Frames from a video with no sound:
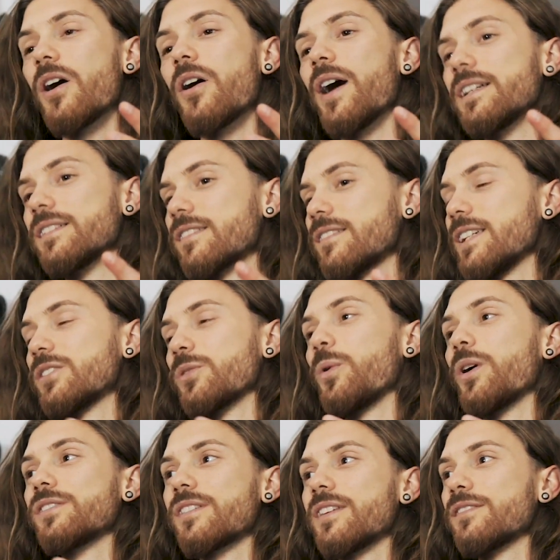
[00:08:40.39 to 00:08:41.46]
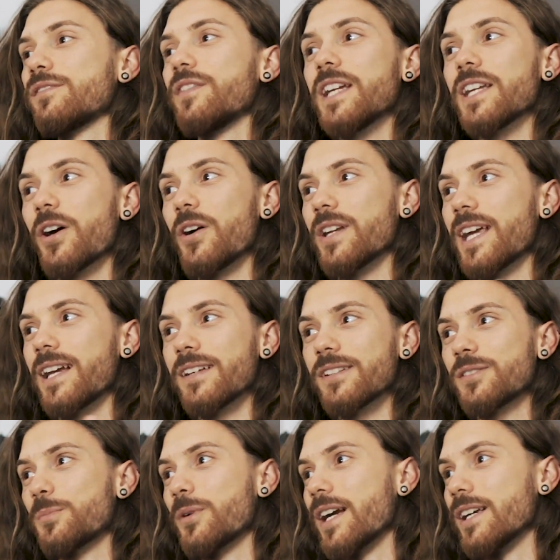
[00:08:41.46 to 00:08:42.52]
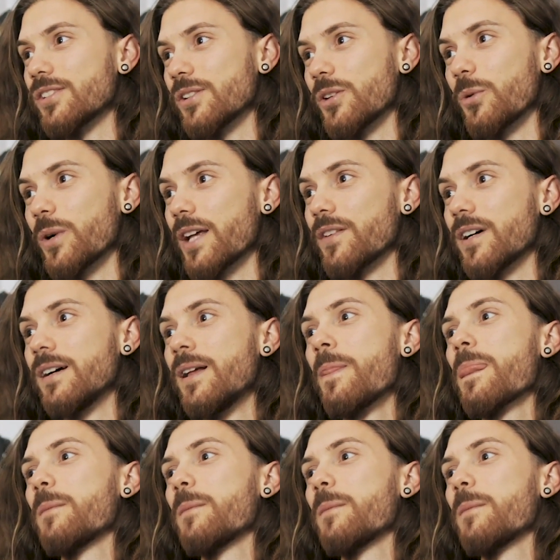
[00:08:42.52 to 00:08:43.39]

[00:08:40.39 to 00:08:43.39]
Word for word: oh, I just need to watch this video to get inspiration or whatever.